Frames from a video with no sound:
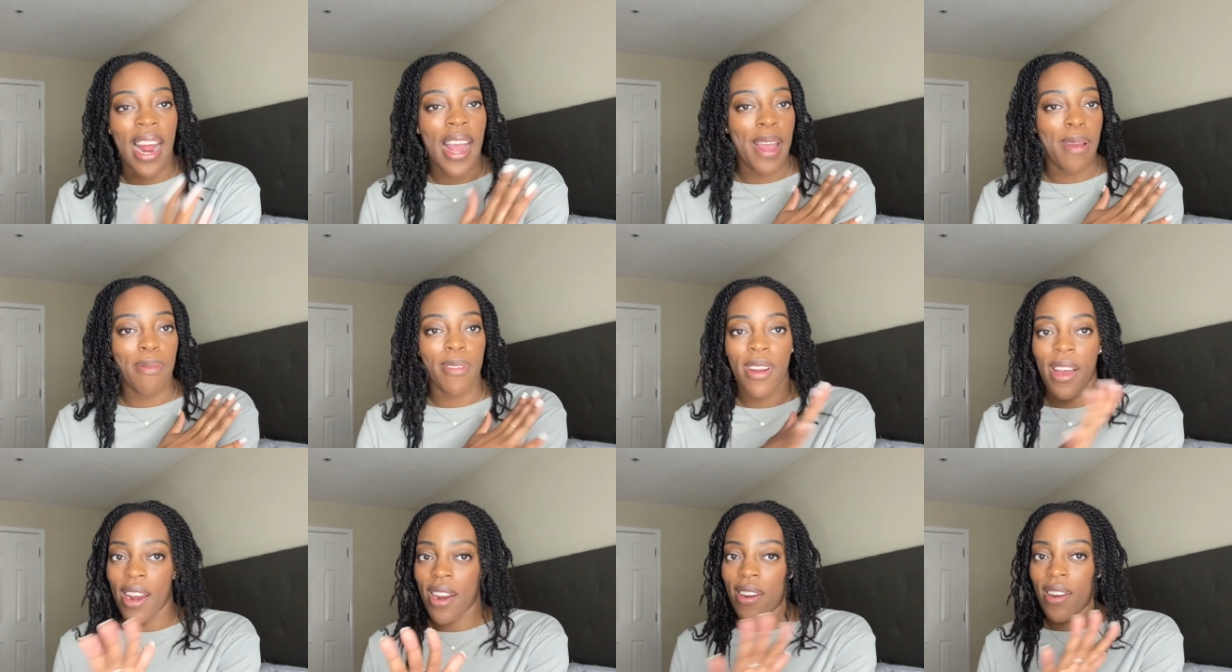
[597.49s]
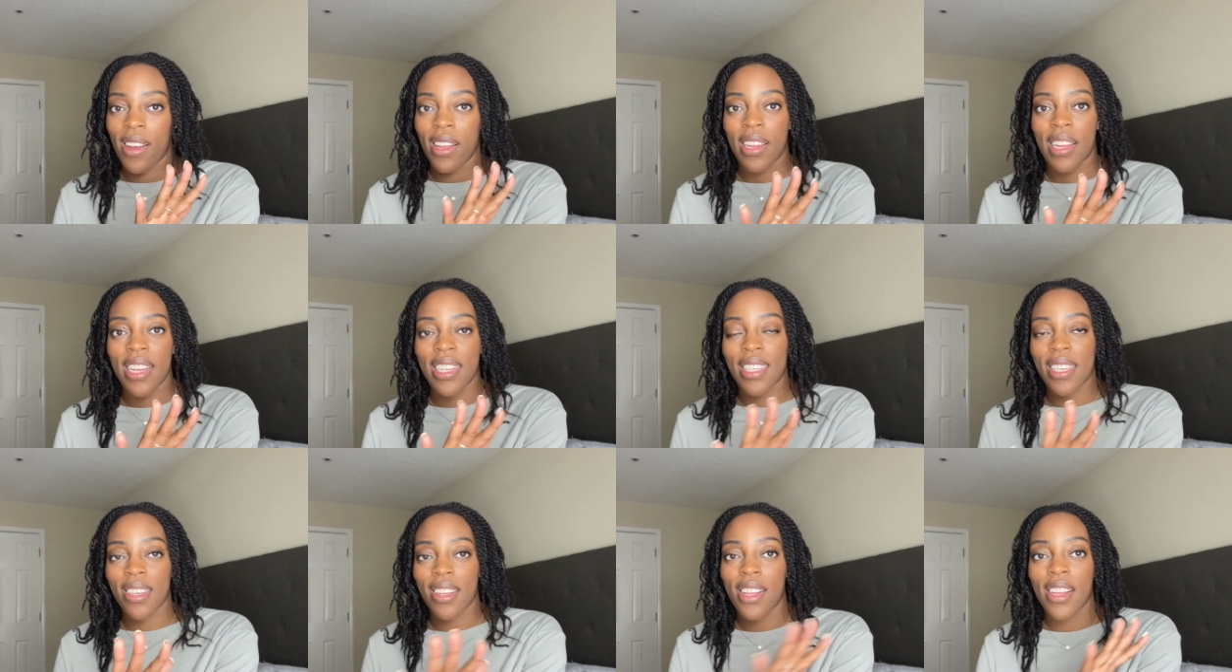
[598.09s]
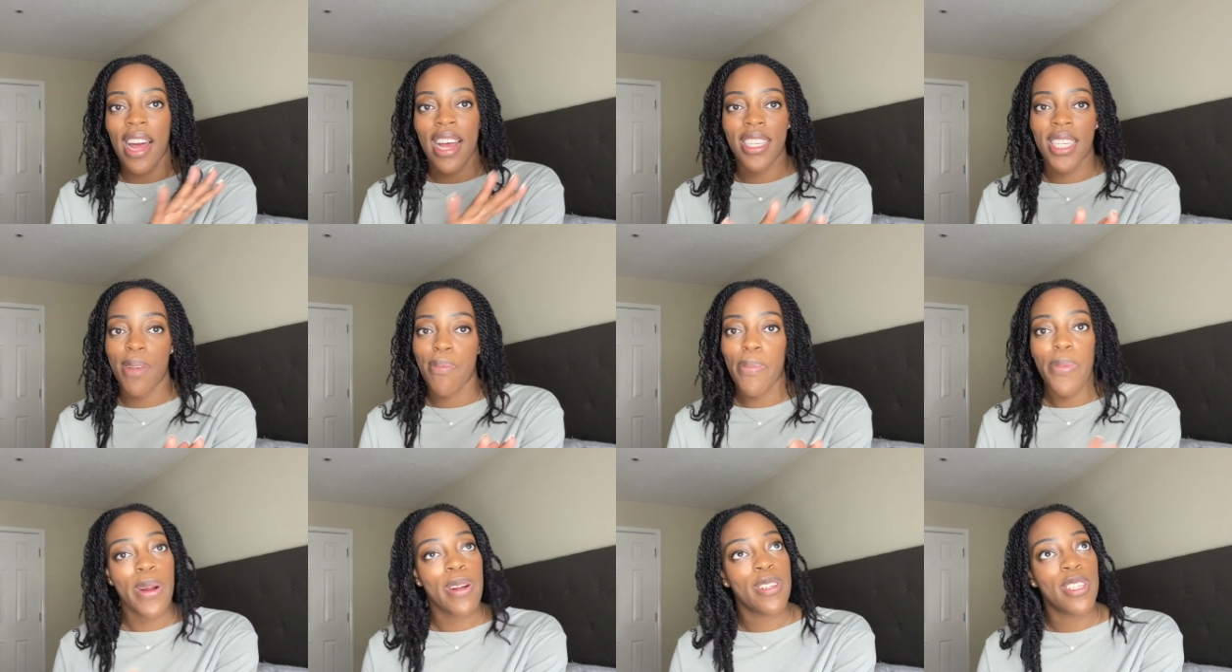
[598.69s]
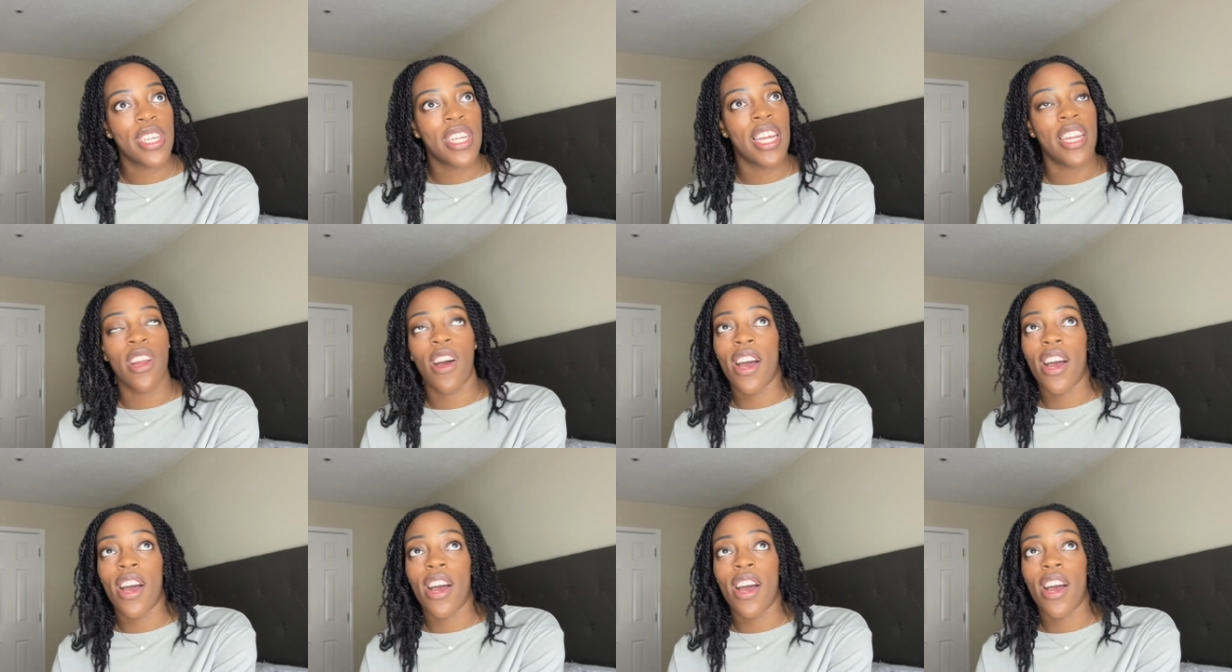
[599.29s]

I am not an online class type person and